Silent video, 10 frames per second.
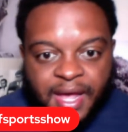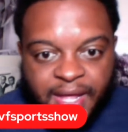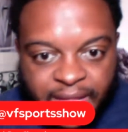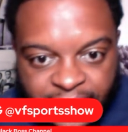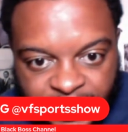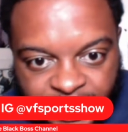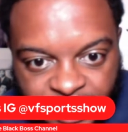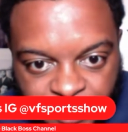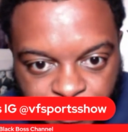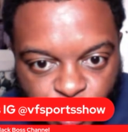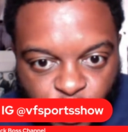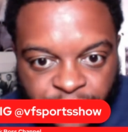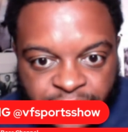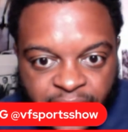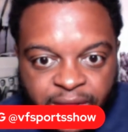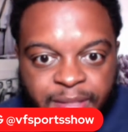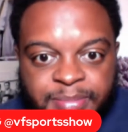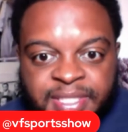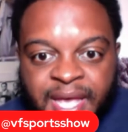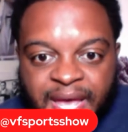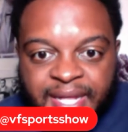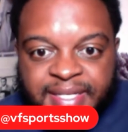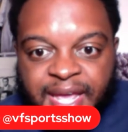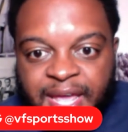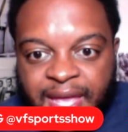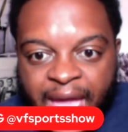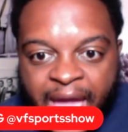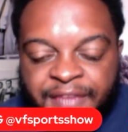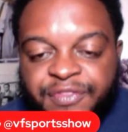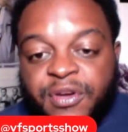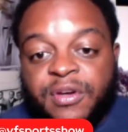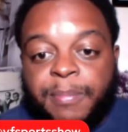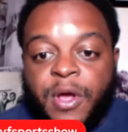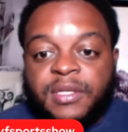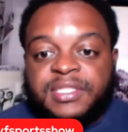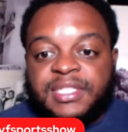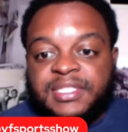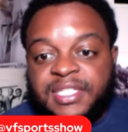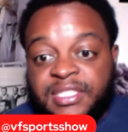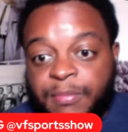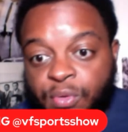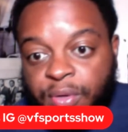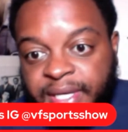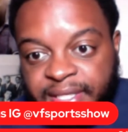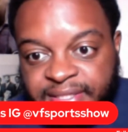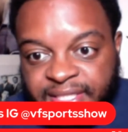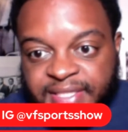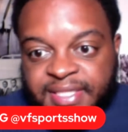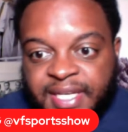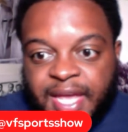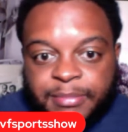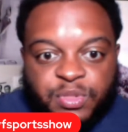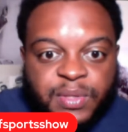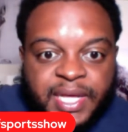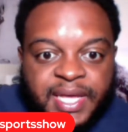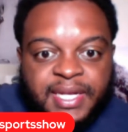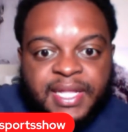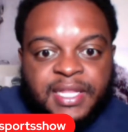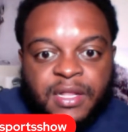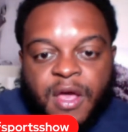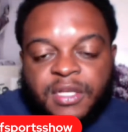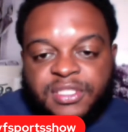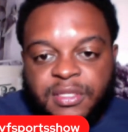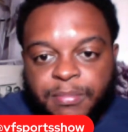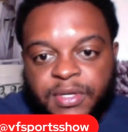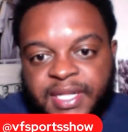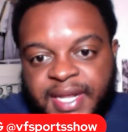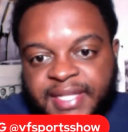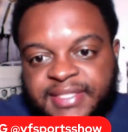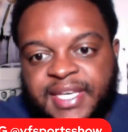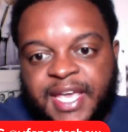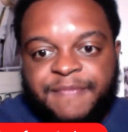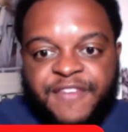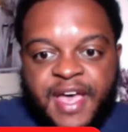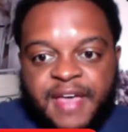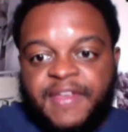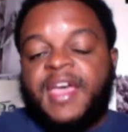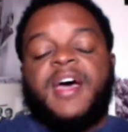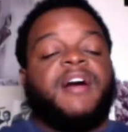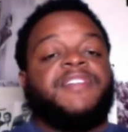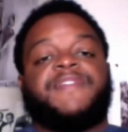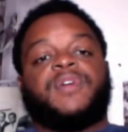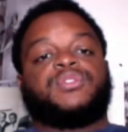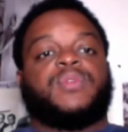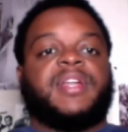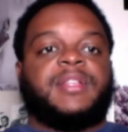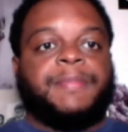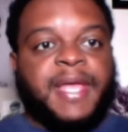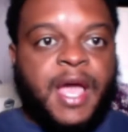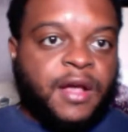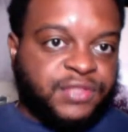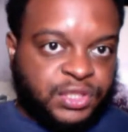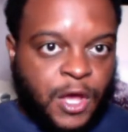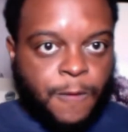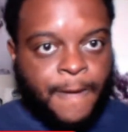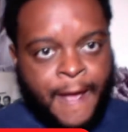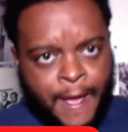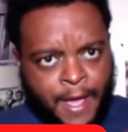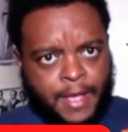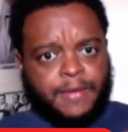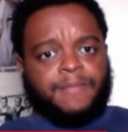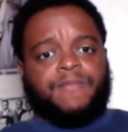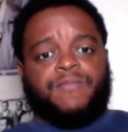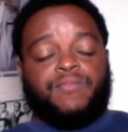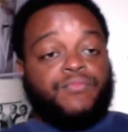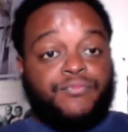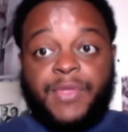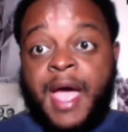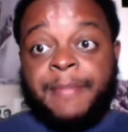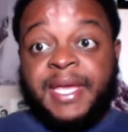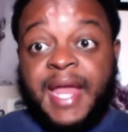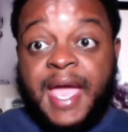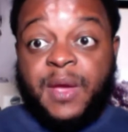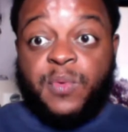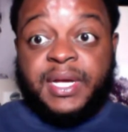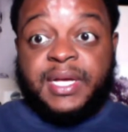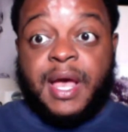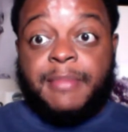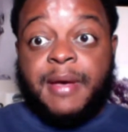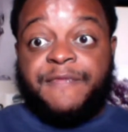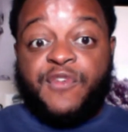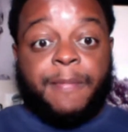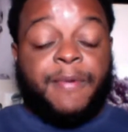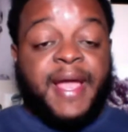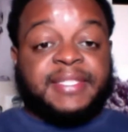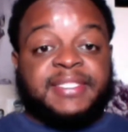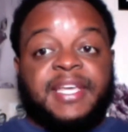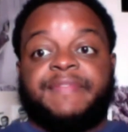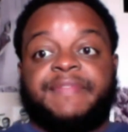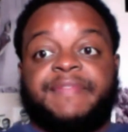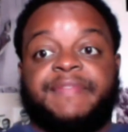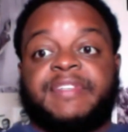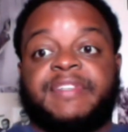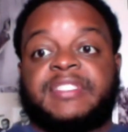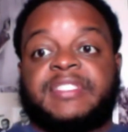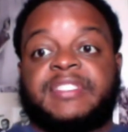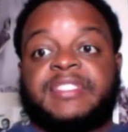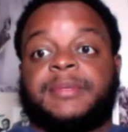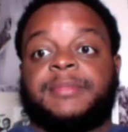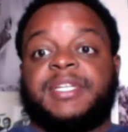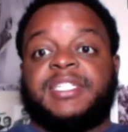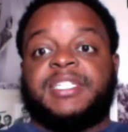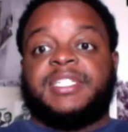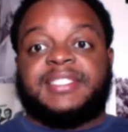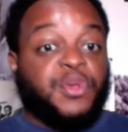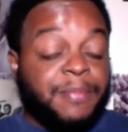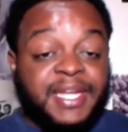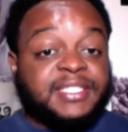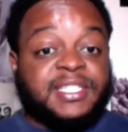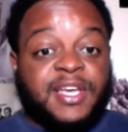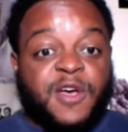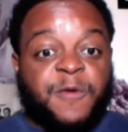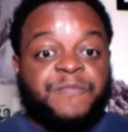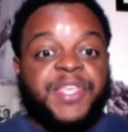uh, the move comes a day after boston's disappointing season came to an end in the loss of the brooklyn nets in game five of the first round of the playoffs so I mean, hey, what a come up for Brad Stevens. I mean, just it feels like just a few minutes ago